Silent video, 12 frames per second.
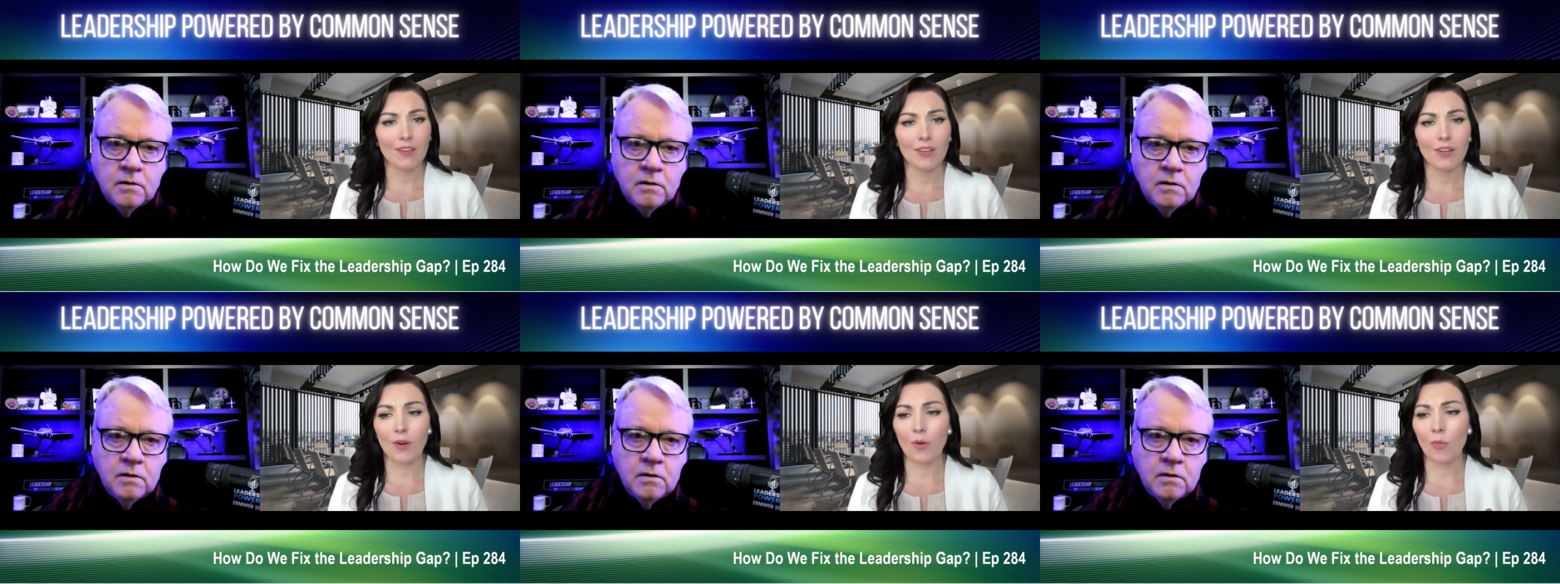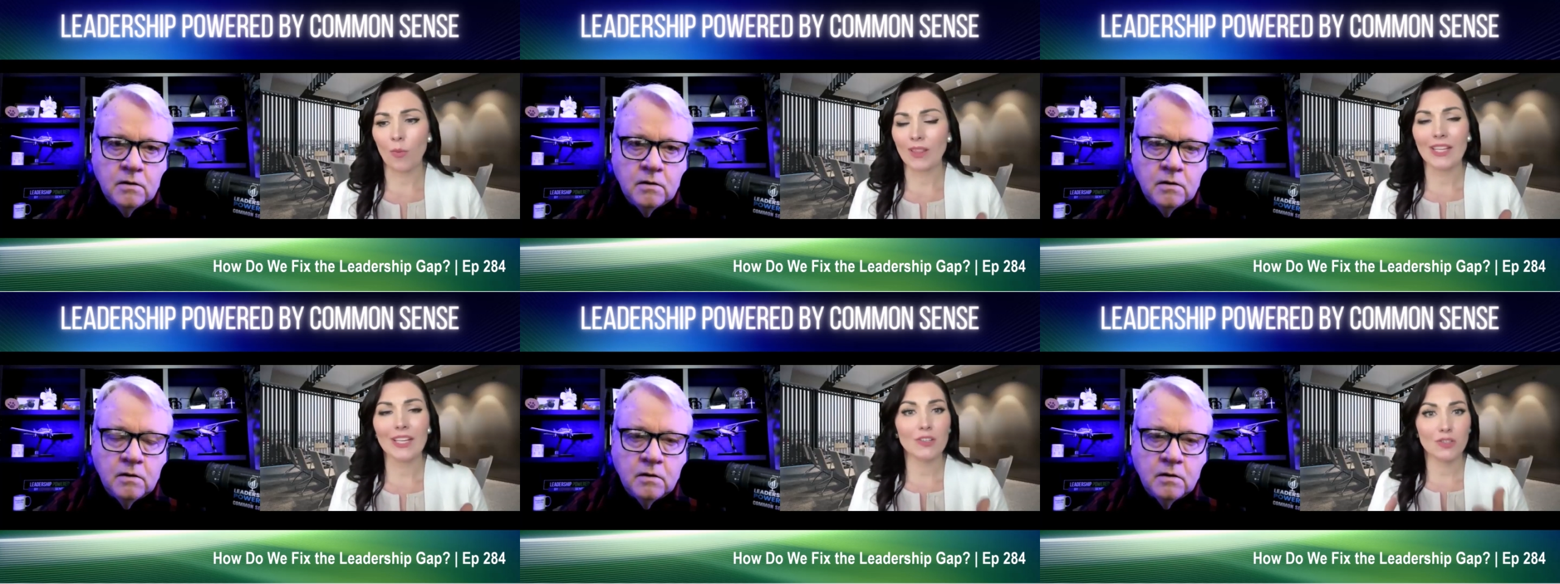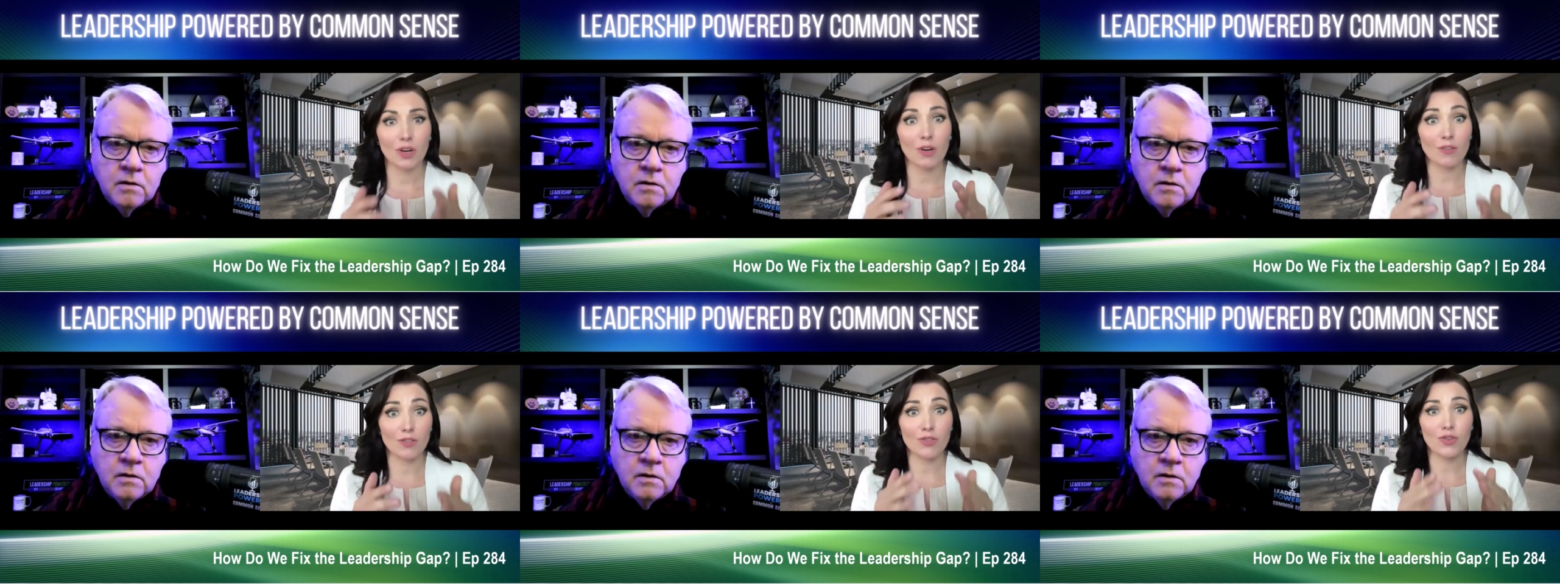Speaker 1: you know, when leaders
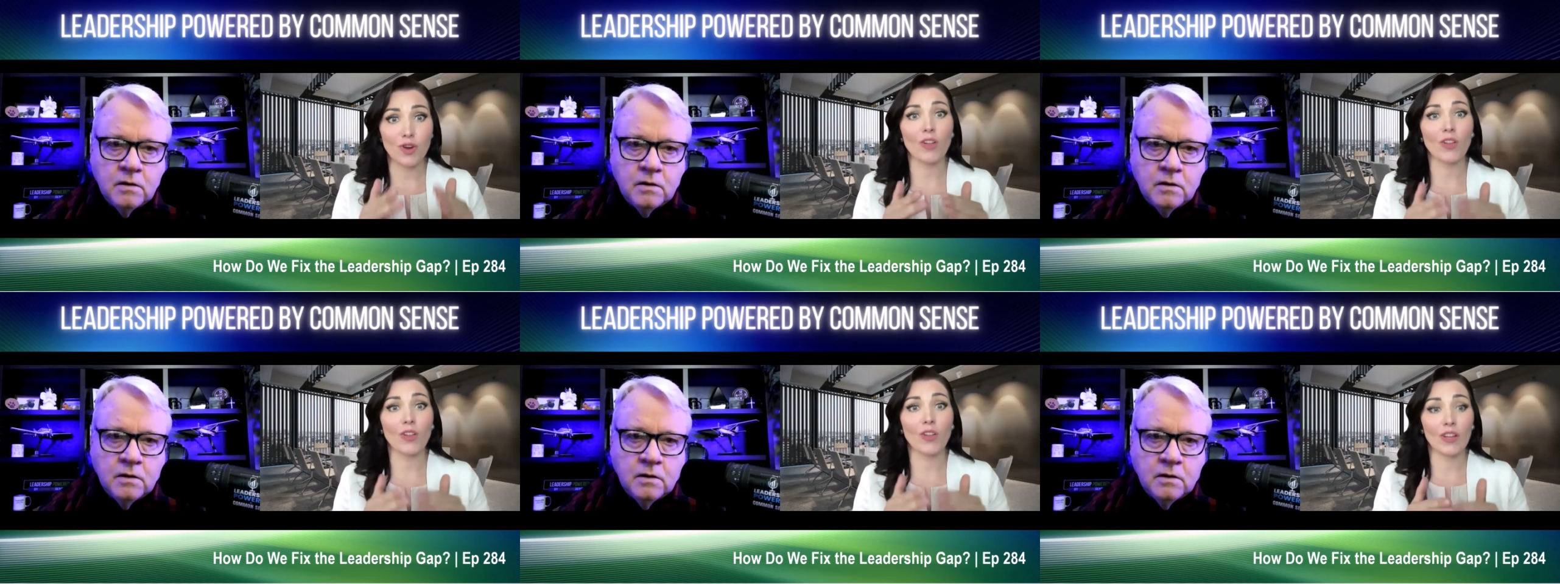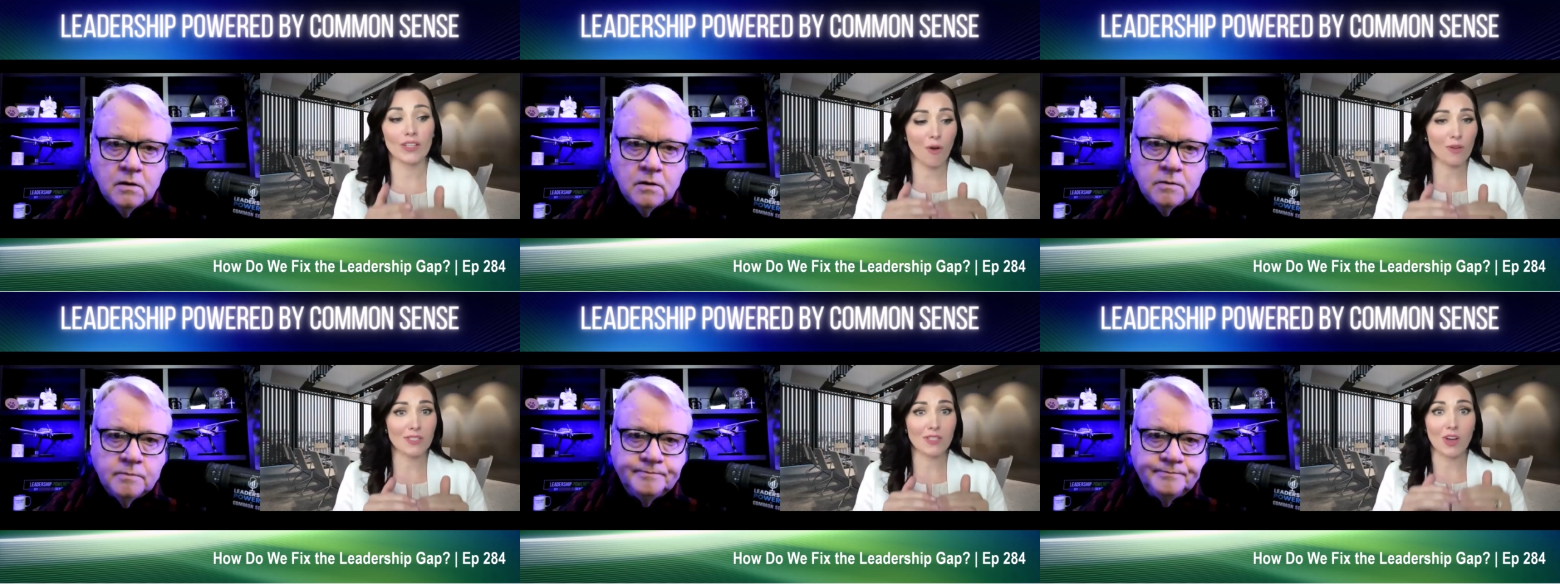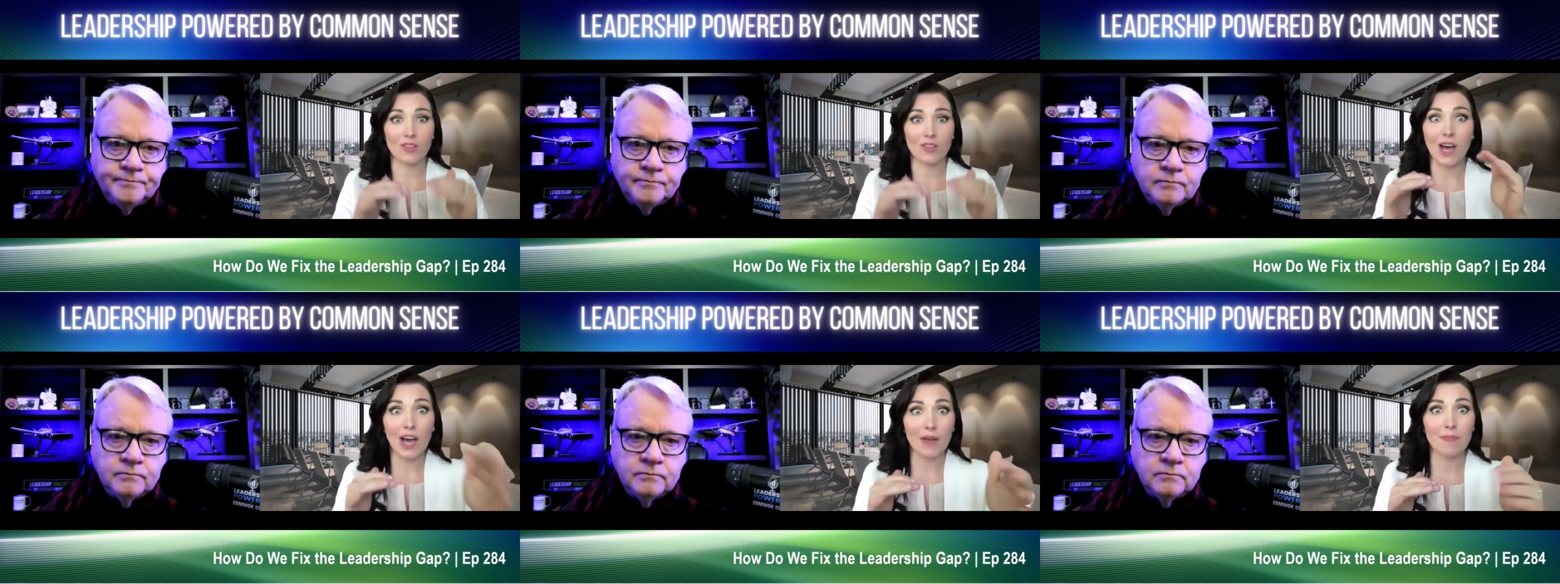are struggling to focus on
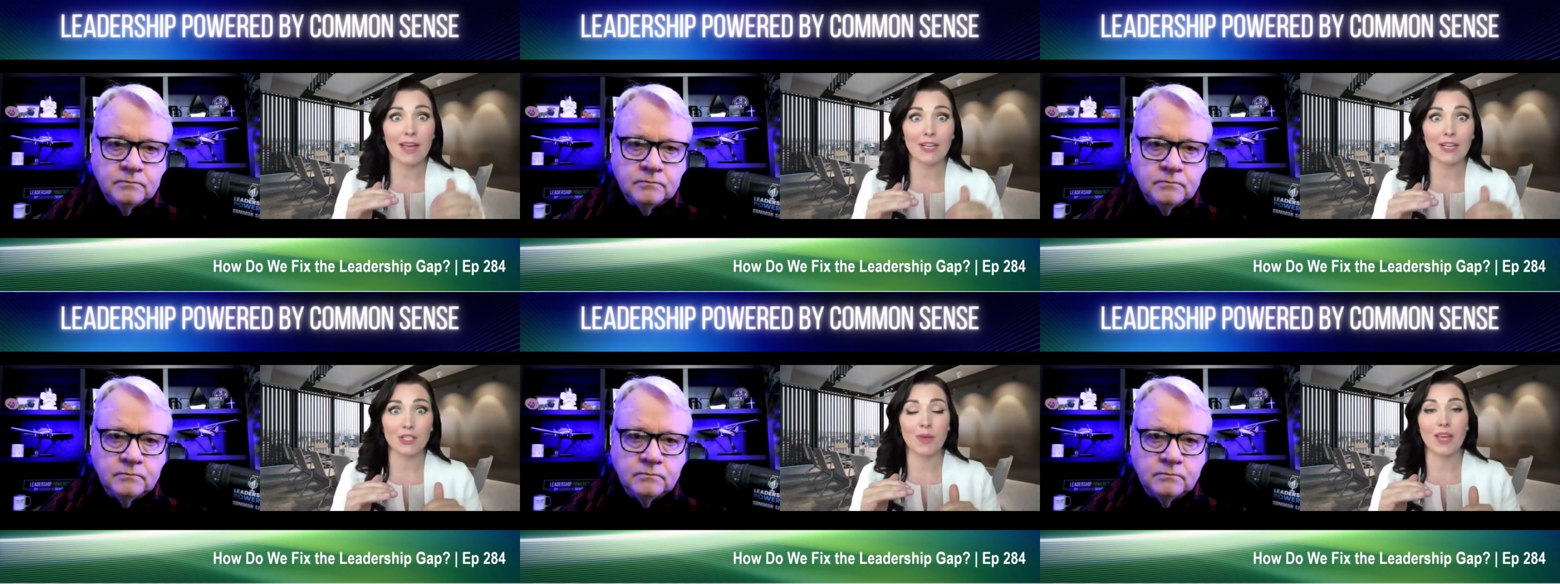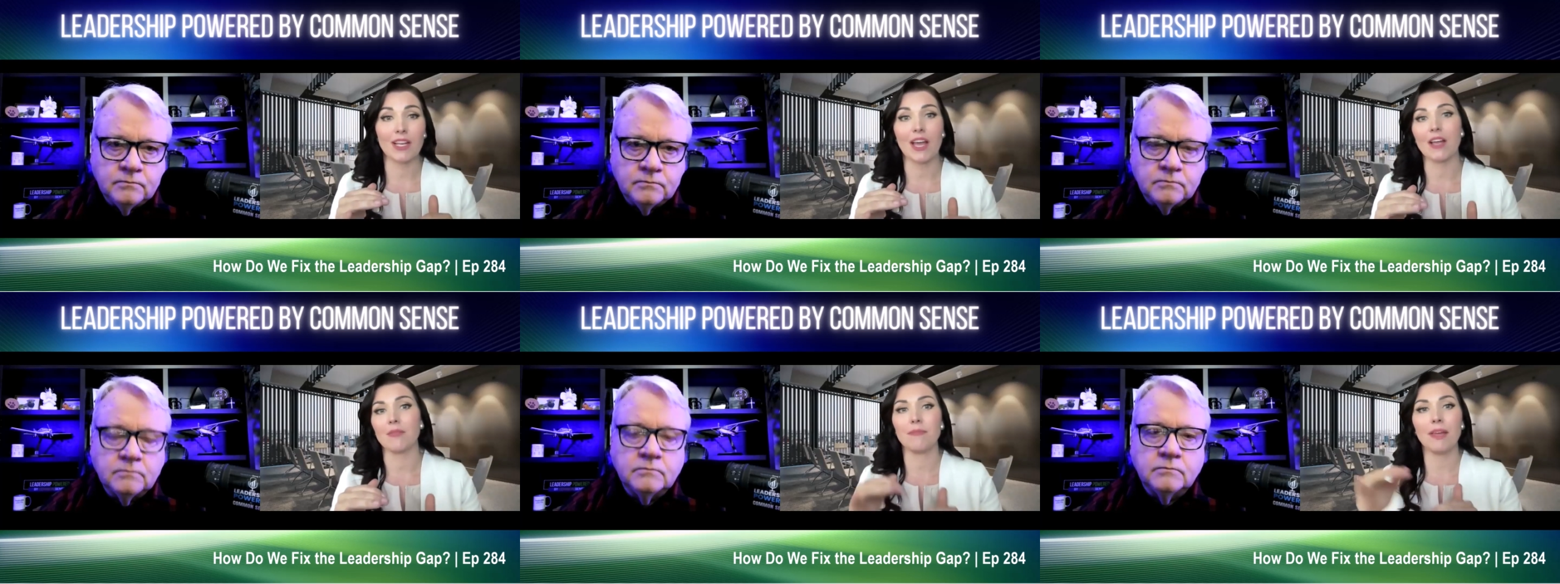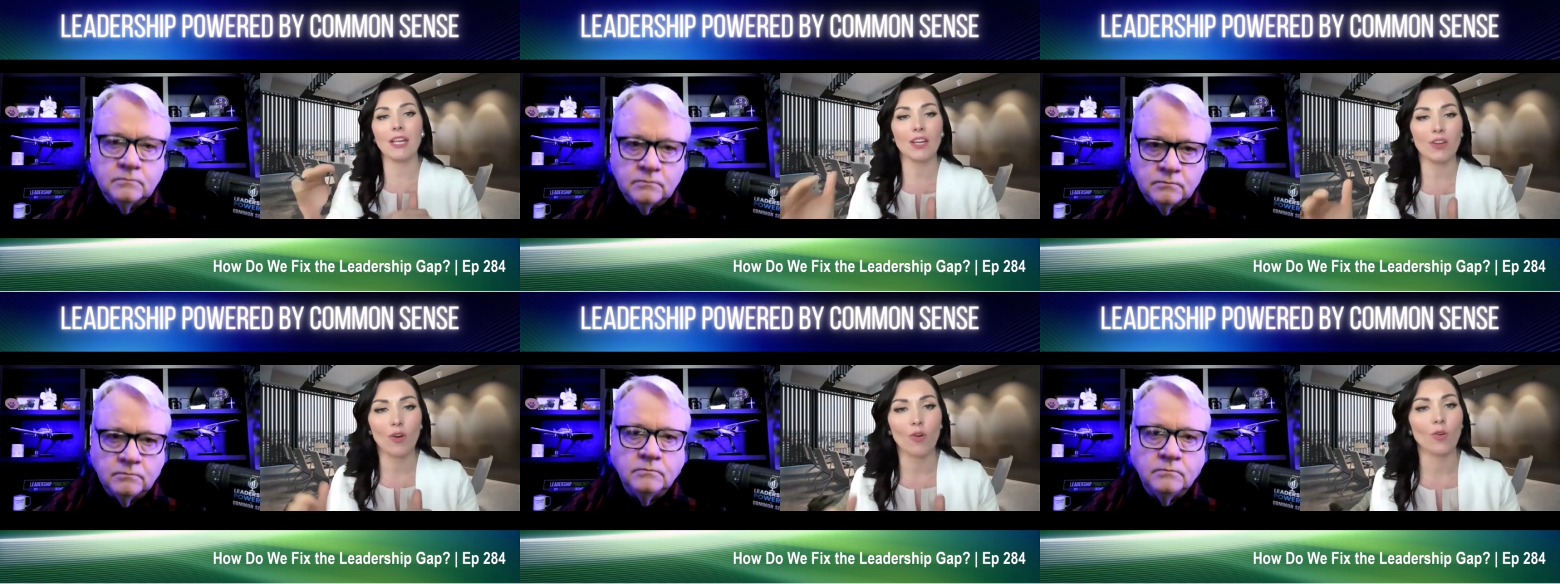time management and
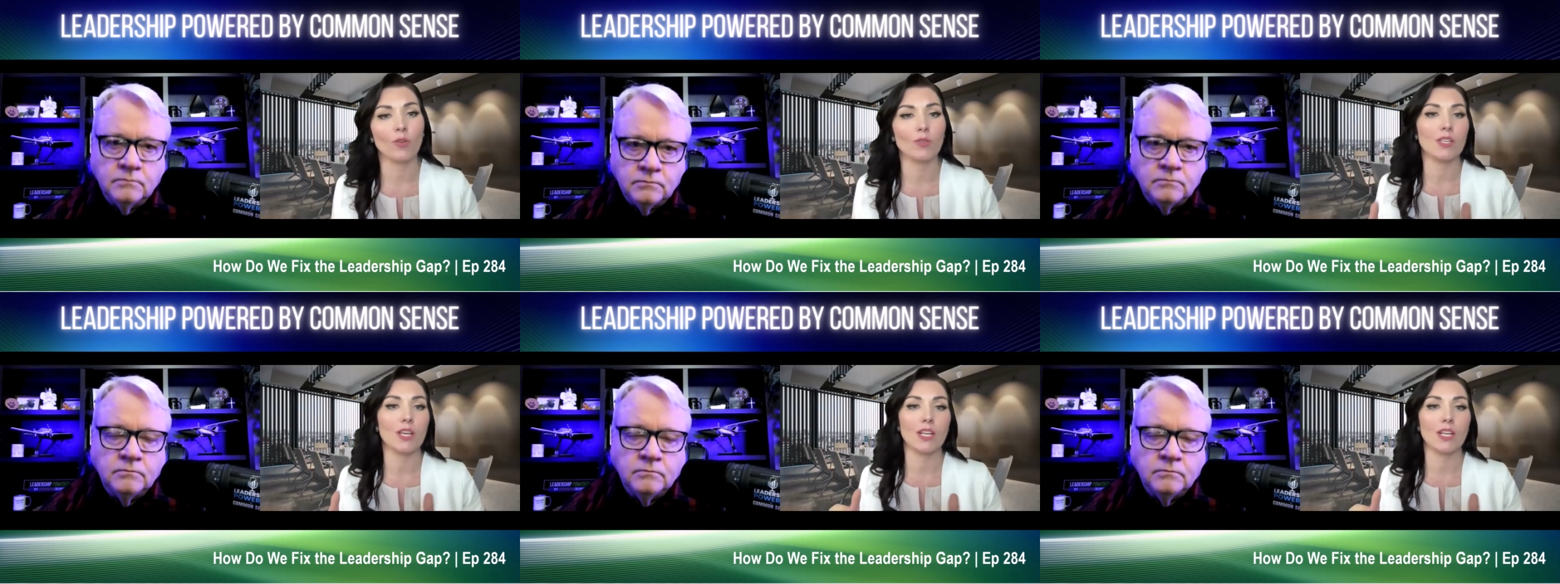meeting goals